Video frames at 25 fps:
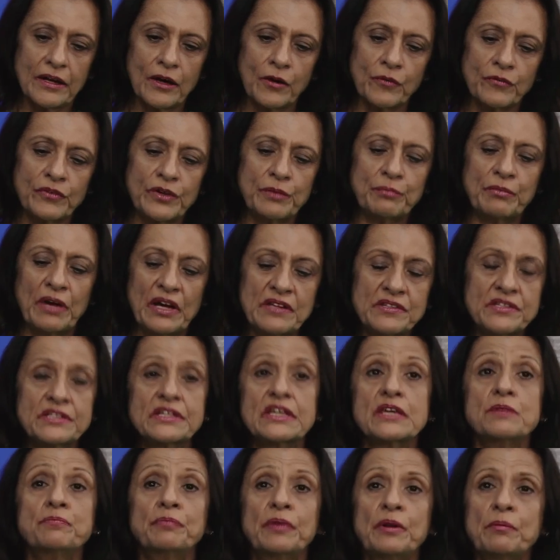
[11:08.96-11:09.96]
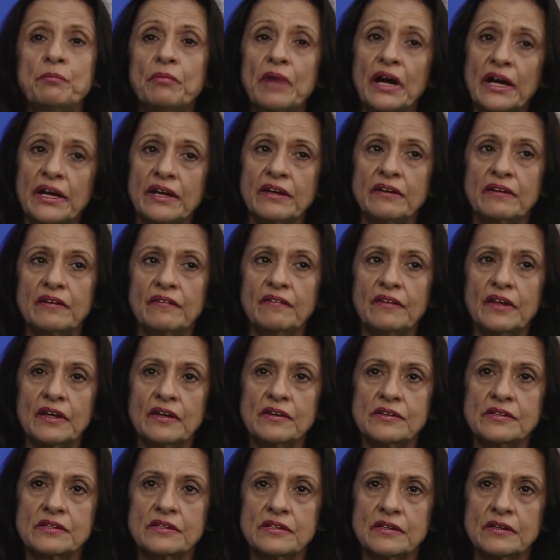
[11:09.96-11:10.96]
Now, we must keep in mind
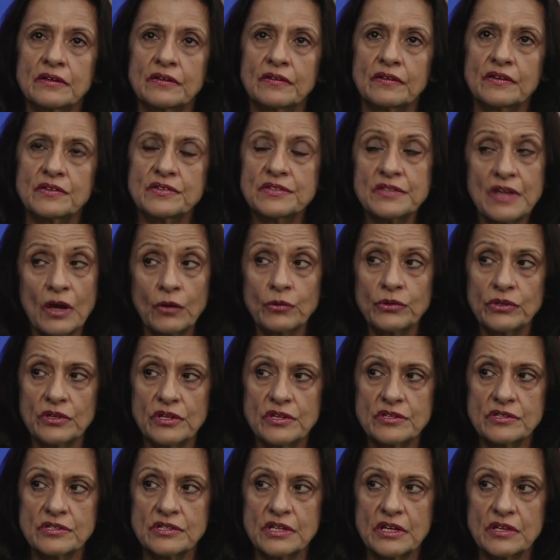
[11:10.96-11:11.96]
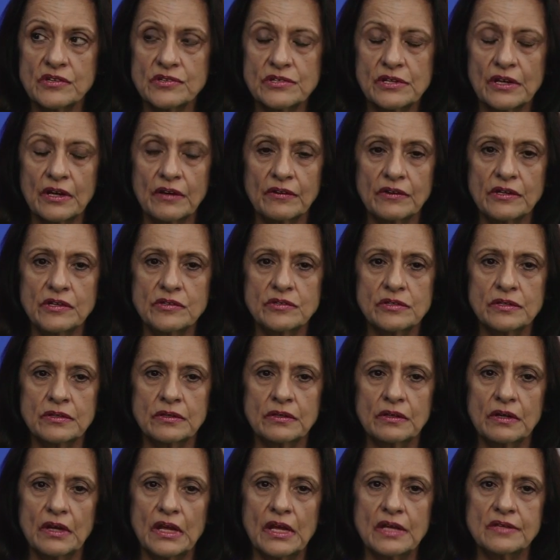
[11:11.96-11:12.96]
that the Southeast Asia
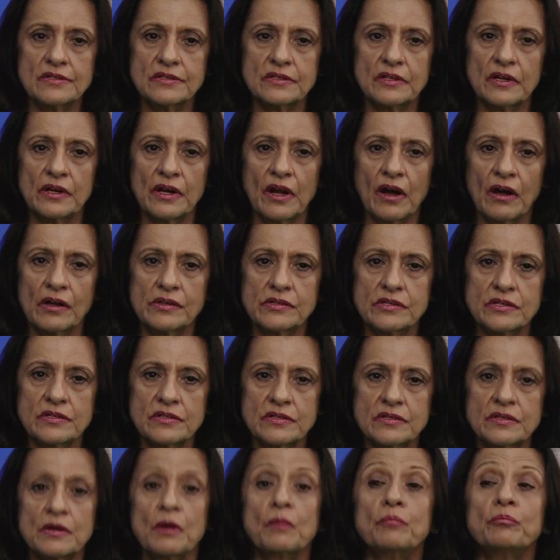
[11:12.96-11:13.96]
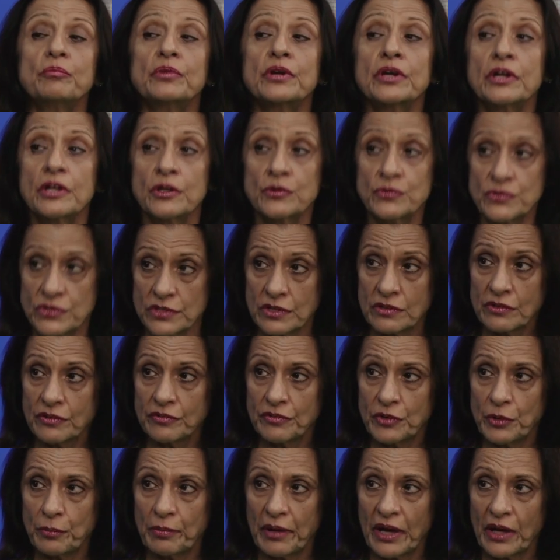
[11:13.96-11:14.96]
region is the largest producer
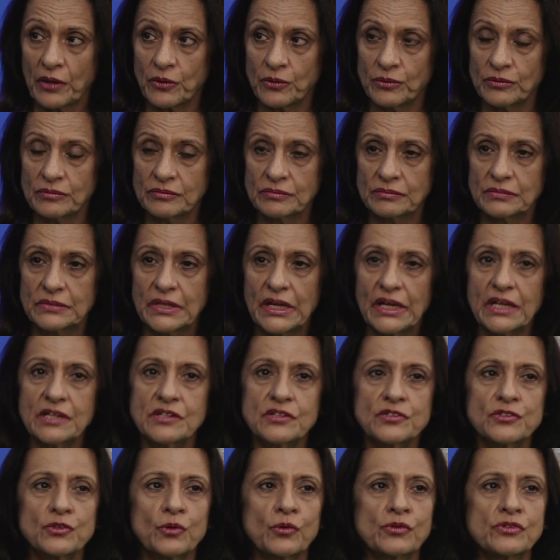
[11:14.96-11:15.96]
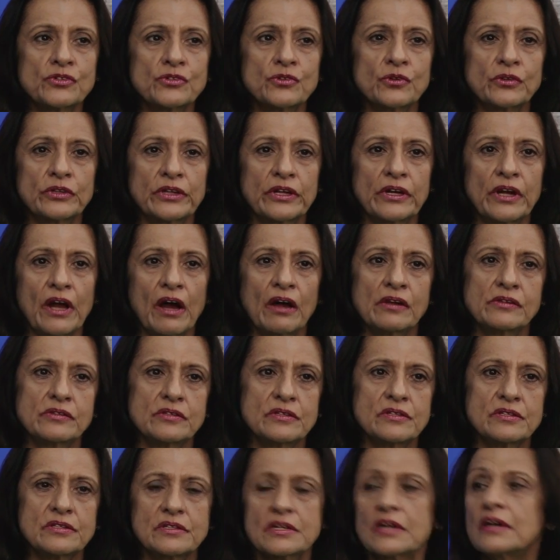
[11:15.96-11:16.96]
of tobacco. It is also the
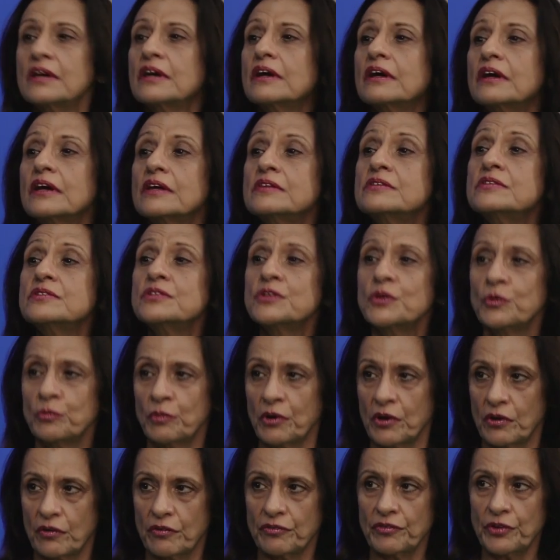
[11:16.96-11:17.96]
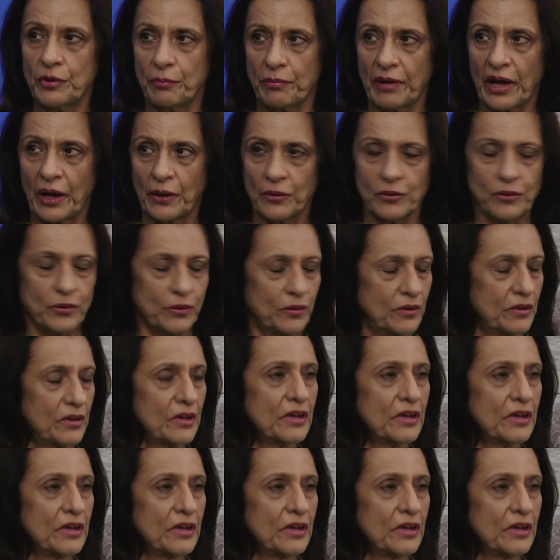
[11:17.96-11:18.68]
largest consumer of tobacco.